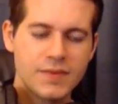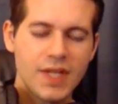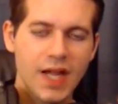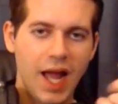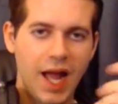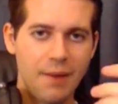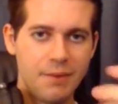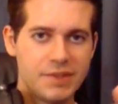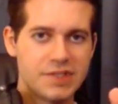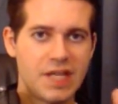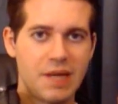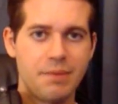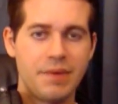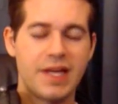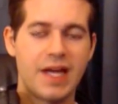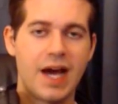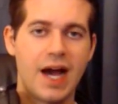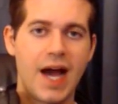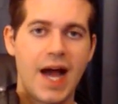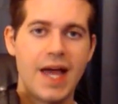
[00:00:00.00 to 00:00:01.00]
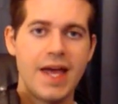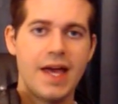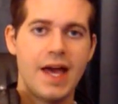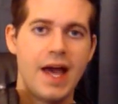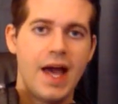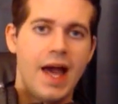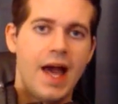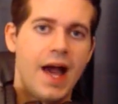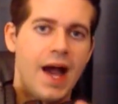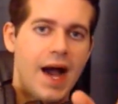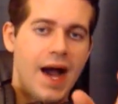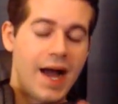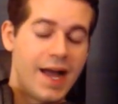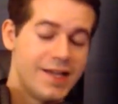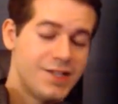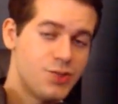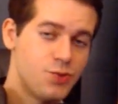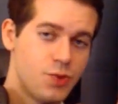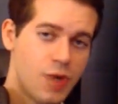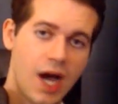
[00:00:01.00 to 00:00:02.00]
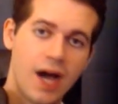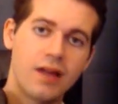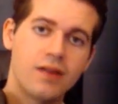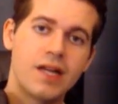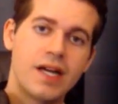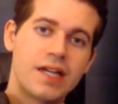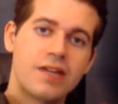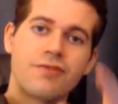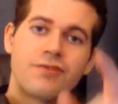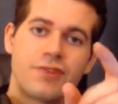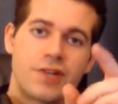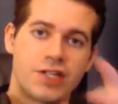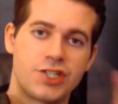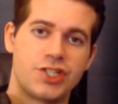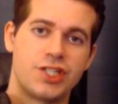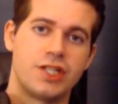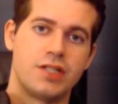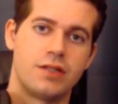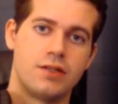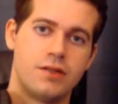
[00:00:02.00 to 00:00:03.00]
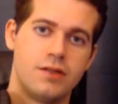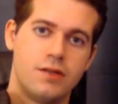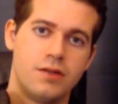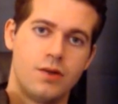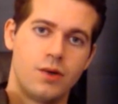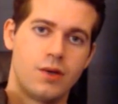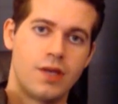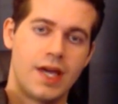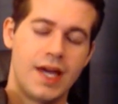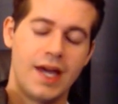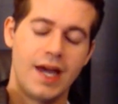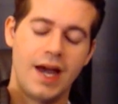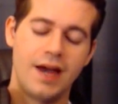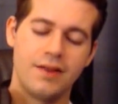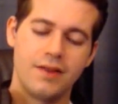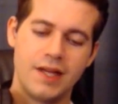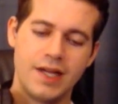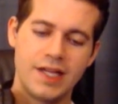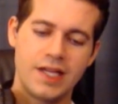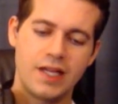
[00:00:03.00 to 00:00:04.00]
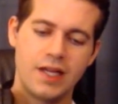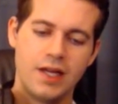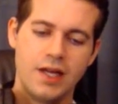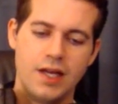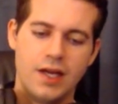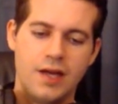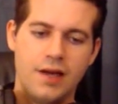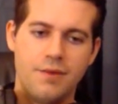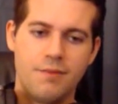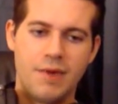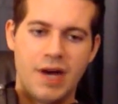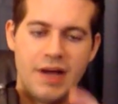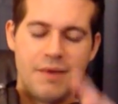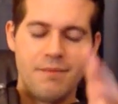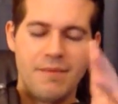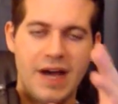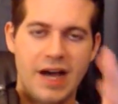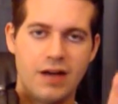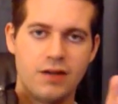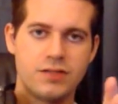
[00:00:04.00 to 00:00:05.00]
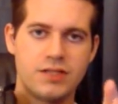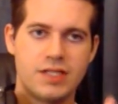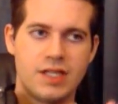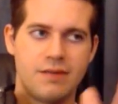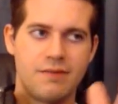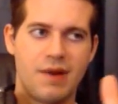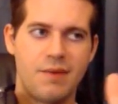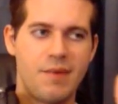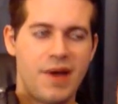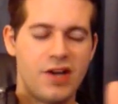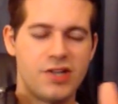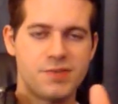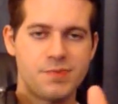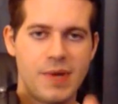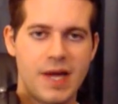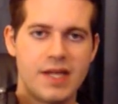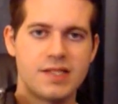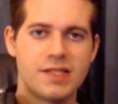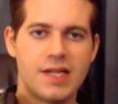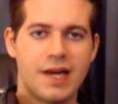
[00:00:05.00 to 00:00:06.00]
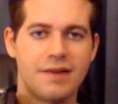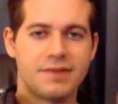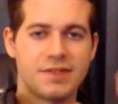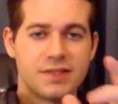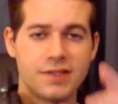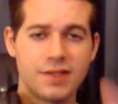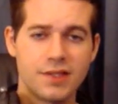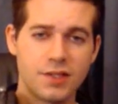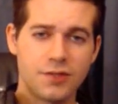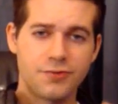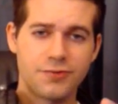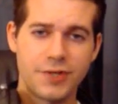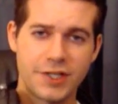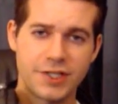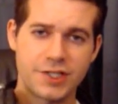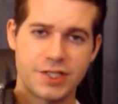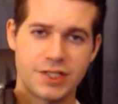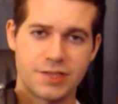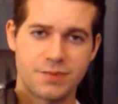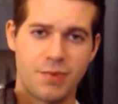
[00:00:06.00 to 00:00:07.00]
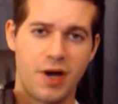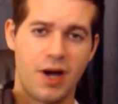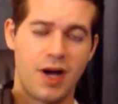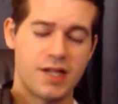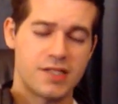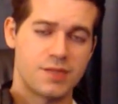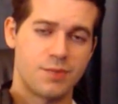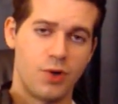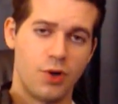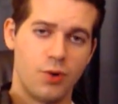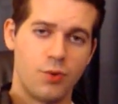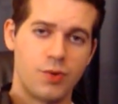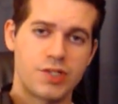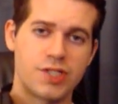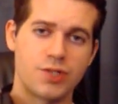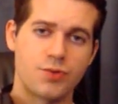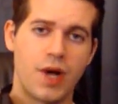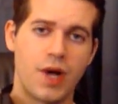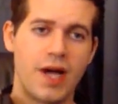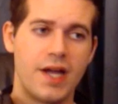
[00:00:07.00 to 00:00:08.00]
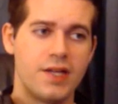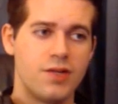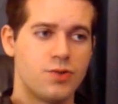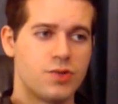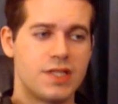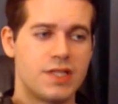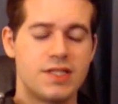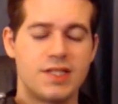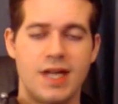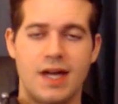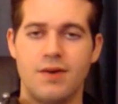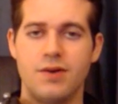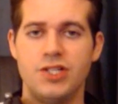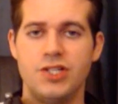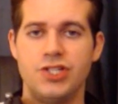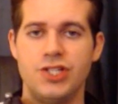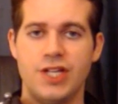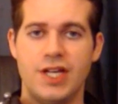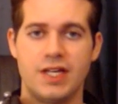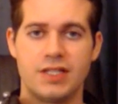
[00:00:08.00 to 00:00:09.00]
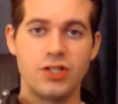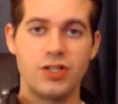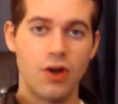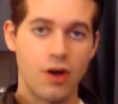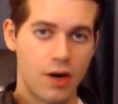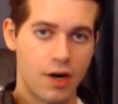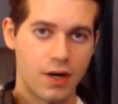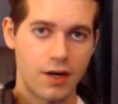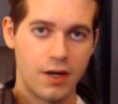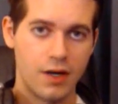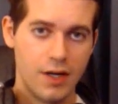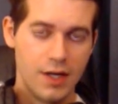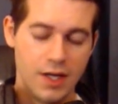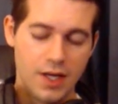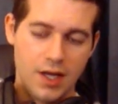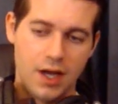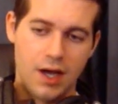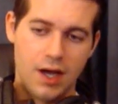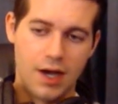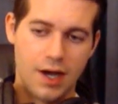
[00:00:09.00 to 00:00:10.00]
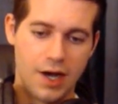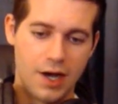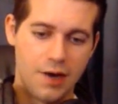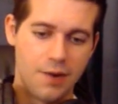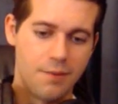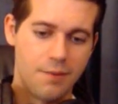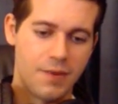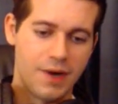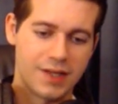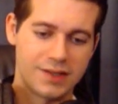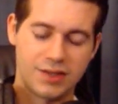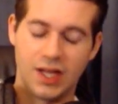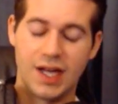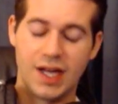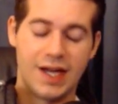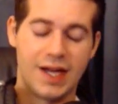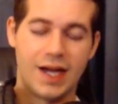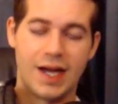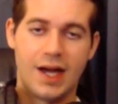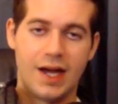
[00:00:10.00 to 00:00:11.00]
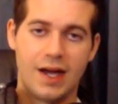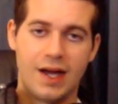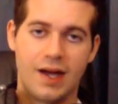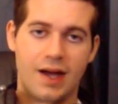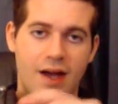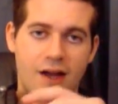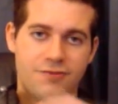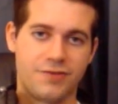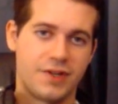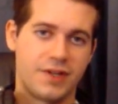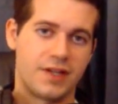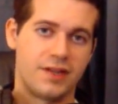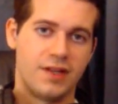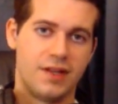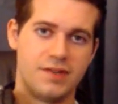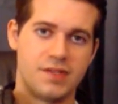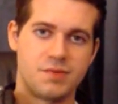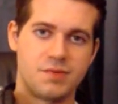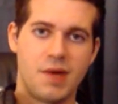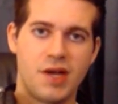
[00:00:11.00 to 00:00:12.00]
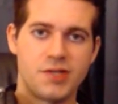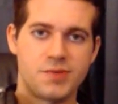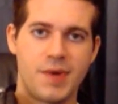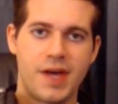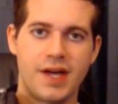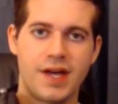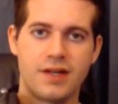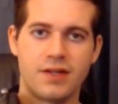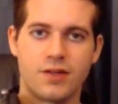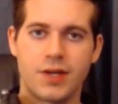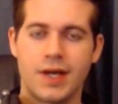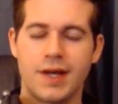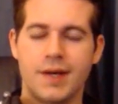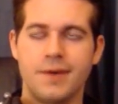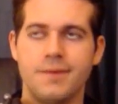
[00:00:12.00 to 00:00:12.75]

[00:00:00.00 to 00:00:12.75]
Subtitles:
the type of guy, I do not like friction, okay? I like my mouse and my mouse pads have as little friction as possible, which is why I use the Zowie GSR. I freaking love this mouse pad, okay?